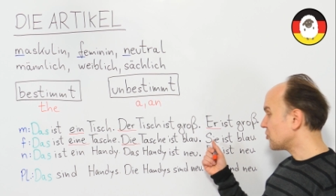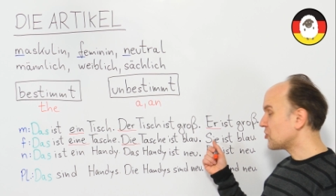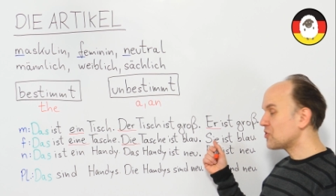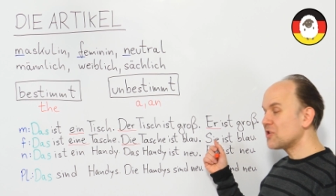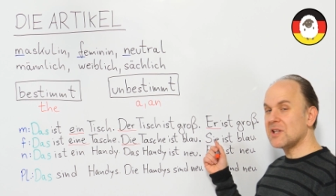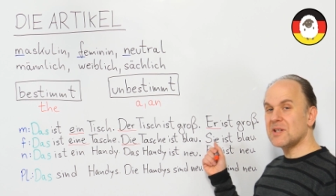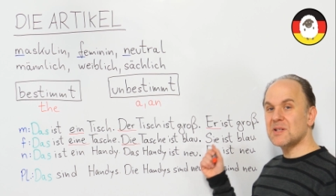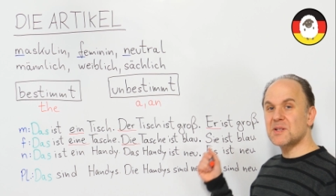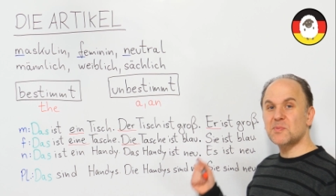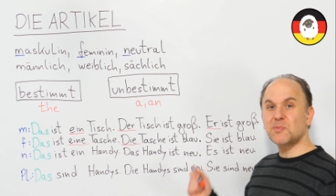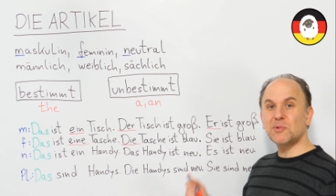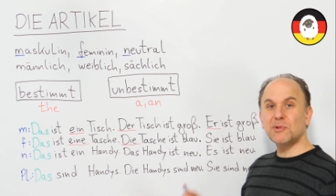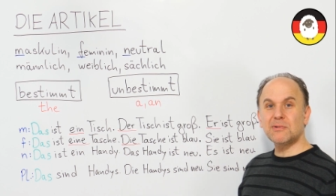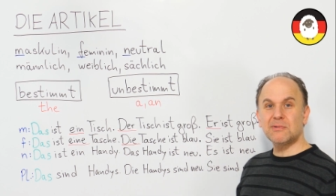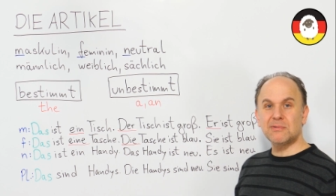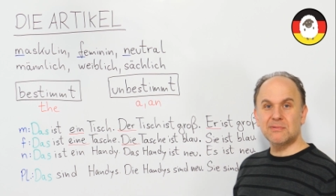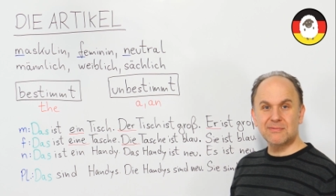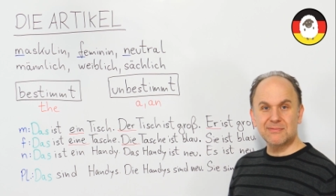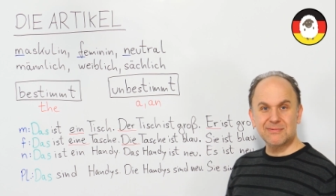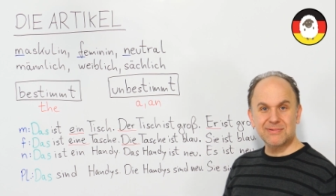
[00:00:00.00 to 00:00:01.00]
She is
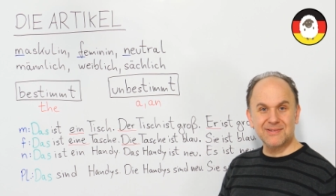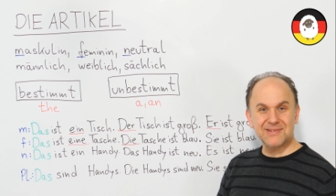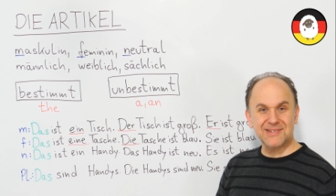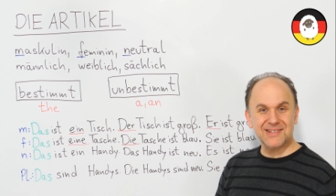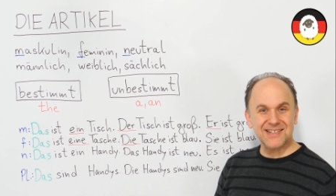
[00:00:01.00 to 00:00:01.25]
blue.